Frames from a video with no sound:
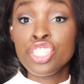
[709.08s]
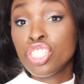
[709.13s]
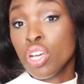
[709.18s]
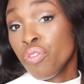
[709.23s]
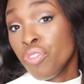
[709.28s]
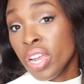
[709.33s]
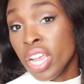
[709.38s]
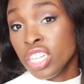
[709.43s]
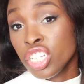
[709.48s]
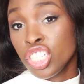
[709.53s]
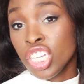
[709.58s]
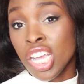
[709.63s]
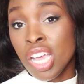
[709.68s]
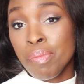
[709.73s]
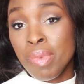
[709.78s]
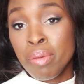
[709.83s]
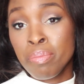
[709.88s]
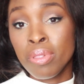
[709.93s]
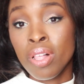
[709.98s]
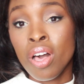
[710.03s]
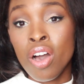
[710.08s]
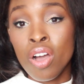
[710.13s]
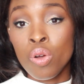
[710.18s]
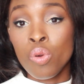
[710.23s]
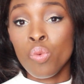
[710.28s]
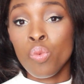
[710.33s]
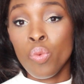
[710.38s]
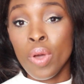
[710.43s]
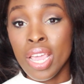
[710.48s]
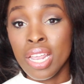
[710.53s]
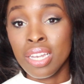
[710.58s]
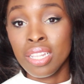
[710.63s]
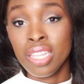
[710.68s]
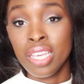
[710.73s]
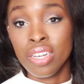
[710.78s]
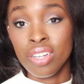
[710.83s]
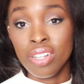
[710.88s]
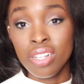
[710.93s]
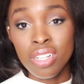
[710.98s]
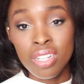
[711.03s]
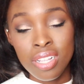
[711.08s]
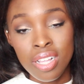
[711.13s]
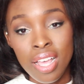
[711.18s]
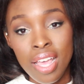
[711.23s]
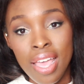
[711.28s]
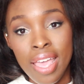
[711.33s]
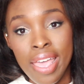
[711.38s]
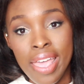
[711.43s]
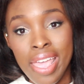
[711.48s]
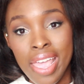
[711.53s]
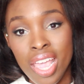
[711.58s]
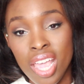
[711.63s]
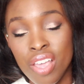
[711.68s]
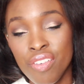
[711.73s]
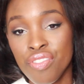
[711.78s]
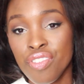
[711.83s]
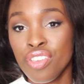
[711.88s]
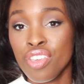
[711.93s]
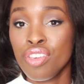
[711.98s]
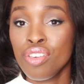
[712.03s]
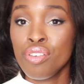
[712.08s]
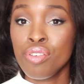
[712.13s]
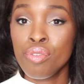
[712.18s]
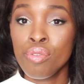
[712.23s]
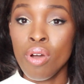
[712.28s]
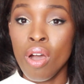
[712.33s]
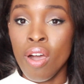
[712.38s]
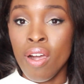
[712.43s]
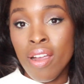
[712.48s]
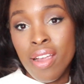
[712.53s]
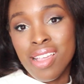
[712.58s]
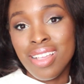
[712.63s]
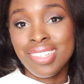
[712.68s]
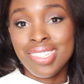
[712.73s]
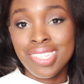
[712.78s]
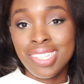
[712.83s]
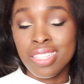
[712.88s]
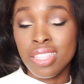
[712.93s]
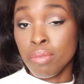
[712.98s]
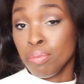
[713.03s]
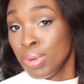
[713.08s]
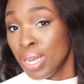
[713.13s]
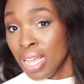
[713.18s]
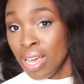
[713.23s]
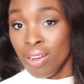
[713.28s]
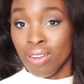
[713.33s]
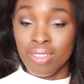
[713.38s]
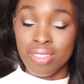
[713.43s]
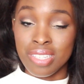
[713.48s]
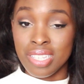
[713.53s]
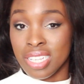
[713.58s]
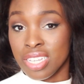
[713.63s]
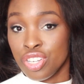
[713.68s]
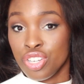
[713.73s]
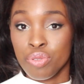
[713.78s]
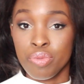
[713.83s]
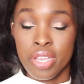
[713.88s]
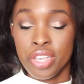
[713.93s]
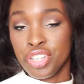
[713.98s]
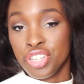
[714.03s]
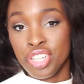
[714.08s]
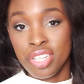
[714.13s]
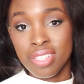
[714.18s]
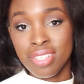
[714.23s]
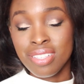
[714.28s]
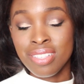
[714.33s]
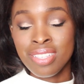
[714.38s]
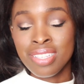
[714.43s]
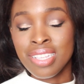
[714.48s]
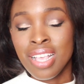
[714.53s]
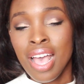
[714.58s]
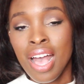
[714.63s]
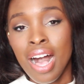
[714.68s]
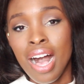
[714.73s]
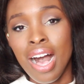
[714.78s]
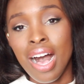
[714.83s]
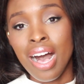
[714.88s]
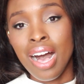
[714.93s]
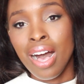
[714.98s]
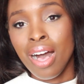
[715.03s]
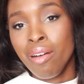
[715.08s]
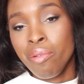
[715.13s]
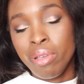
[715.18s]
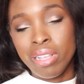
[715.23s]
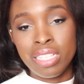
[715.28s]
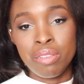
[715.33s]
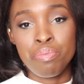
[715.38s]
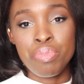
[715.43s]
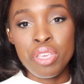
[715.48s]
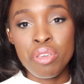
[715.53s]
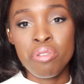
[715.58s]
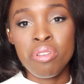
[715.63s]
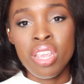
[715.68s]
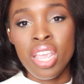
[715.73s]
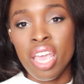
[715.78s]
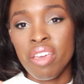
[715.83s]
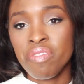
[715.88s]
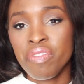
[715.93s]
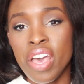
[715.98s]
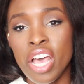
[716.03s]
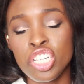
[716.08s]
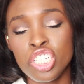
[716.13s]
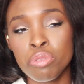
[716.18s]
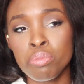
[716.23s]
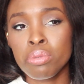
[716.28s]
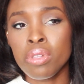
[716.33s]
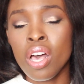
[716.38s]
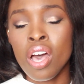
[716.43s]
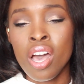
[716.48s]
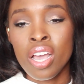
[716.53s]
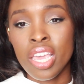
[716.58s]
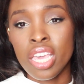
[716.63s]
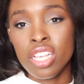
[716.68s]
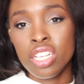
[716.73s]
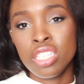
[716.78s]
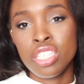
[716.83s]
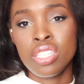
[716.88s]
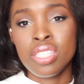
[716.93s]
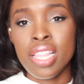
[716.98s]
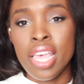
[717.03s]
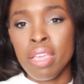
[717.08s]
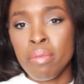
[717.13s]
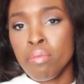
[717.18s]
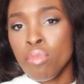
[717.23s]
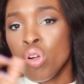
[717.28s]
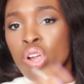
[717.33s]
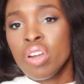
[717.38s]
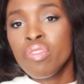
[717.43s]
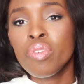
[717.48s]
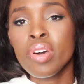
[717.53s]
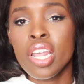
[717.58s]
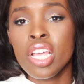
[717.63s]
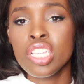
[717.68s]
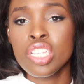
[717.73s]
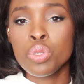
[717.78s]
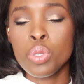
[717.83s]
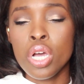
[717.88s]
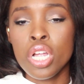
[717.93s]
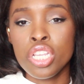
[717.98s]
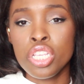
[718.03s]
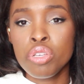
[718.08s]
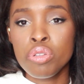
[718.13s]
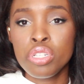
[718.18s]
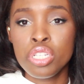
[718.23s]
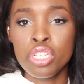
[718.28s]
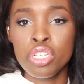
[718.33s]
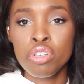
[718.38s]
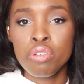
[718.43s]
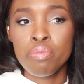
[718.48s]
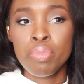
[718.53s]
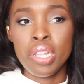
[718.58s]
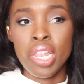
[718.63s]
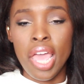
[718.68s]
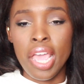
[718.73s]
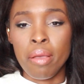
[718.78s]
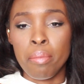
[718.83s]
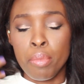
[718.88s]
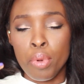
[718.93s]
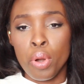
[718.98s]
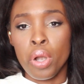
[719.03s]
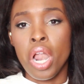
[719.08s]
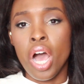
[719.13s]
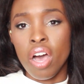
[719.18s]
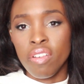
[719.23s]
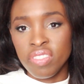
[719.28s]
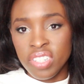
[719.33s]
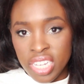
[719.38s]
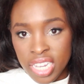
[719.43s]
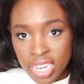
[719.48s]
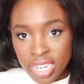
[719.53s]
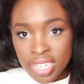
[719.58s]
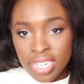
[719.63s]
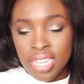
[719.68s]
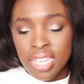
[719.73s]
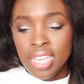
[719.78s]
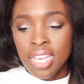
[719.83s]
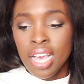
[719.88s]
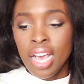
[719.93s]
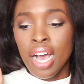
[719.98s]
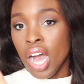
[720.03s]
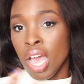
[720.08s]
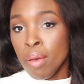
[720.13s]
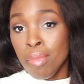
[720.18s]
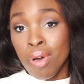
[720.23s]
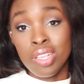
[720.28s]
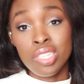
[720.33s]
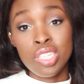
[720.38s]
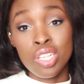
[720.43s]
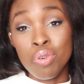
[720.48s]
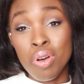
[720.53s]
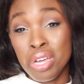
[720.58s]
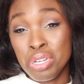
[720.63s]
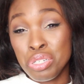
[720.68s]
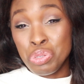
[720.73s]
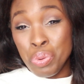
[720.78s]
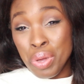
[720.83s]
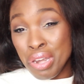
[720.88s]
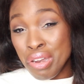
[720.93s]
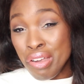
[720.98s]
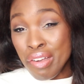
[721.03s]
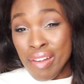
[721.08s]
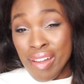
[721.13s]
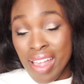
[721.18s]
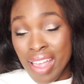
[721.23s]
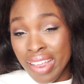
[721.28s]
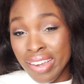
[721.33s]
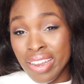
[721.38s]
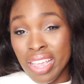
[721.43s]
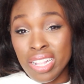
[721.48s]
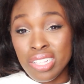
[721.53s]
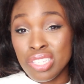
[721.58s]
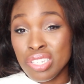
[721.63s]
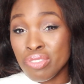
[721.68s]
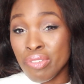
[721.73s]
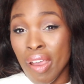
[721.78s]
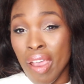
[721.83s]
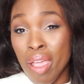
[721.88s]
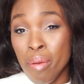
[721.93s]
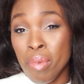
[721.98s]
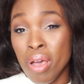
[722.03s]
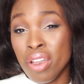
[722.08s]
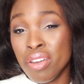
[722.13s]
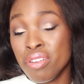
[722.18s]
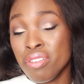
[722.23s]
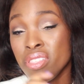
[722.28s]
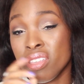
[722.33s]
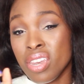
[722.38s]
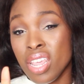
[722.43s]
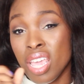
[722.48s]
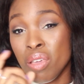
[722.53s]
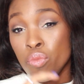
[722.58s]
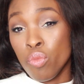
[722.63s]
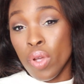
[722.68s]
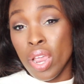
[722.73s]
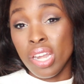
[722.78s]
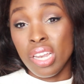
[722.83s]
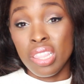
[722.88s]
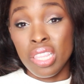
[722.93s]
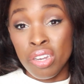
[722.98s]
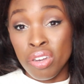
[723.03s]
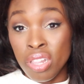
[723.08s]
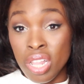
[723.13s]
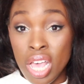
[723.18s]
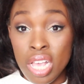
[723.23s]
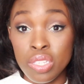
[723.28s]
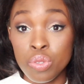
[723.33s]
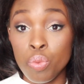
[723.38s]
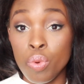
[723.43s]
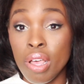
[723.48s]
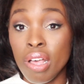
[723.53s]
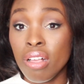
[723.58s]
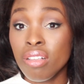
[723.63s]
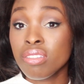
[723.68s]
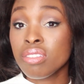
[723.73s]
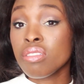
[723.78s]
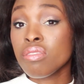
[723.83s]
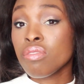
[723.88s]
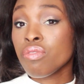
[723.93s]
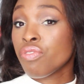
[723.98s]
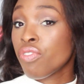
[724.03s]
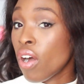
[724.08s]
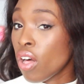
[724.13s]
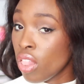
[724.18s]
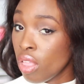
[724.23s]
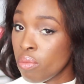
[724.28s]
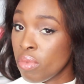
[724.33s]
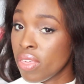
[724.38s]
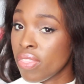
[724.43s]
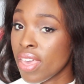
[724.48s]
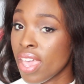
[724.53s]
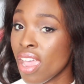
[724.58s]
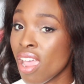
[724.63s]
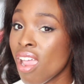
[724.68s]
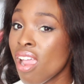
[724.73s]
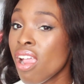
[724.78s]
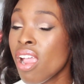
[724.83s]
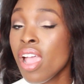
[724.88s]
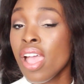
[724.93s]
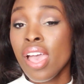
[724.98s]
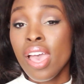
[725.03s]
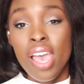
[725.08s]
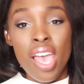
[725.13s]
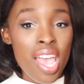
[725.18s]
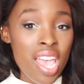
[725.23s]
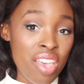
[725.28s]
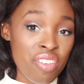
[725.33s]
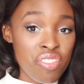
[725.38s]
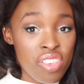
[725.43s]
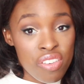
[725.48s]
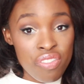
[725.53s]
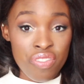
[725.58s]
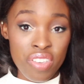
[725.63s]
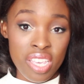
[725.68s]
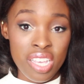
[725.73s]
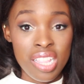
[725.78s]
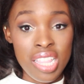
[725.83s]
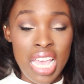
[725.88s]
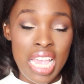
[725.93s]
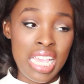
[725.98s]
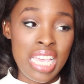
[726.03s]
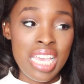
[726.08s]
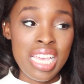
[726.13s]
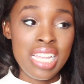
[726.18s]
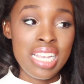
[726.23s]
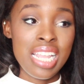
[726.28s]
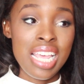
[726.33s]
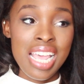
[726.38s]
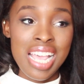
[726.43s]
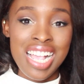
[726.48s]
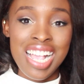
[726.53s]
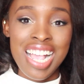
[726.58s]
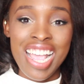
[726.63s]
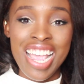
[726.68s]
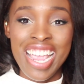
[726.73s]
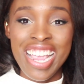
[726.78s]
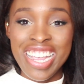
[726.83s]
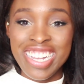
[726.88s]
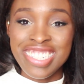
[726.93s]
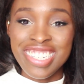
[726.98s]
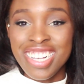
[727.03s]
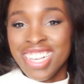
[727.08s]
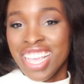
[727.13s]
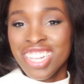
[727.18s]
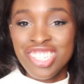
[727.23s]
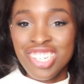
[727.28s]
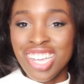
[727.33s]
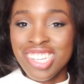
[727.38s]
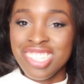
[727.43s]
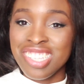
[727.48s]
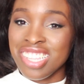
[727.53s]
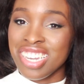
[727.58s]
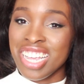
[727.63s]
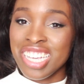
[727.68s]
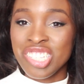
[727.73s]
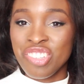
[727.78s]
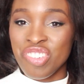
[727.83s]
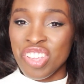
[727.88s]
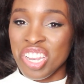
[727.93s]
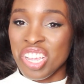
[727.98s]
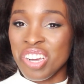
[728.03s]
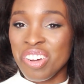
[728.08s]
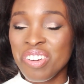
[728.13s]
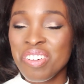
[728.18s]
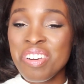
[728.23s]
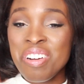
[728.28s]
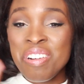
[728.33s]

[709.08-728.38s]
Don't forget to check out my blog, Wait a Little. If you are into the blog situations, um, it's a beauty and fashion blog. It's like more of what I do on YouTube, but like more often. I'm also Twitter and Instagram under the name Wait a Little as well. So follow me there if you feel like it. And I'll catch you guys in the next video.